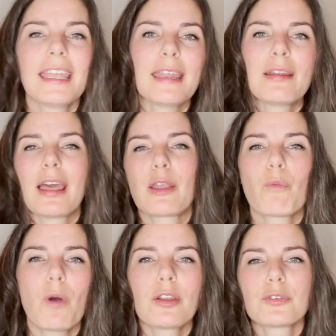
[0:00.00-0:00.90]
in like
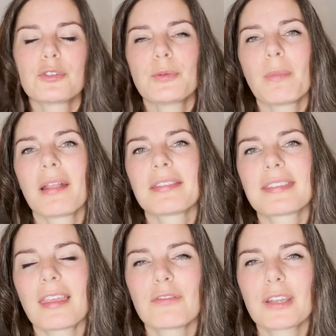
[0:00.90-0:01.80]
1 or 2
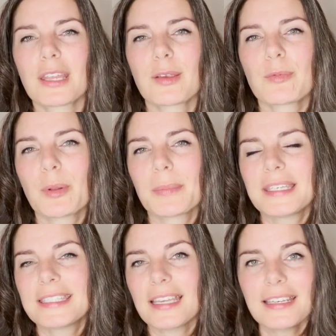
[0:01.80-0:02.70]
months, everything will be
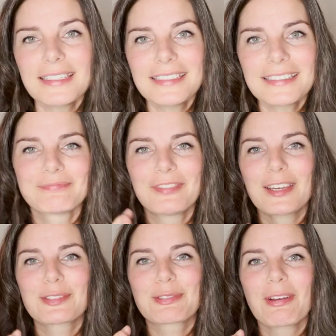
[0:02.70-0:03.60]
done.
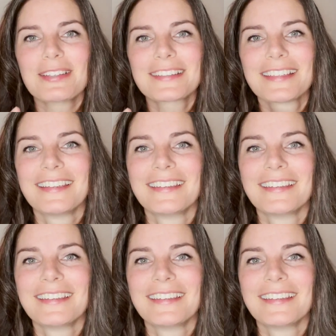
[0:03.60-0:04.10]
Fingers crossed.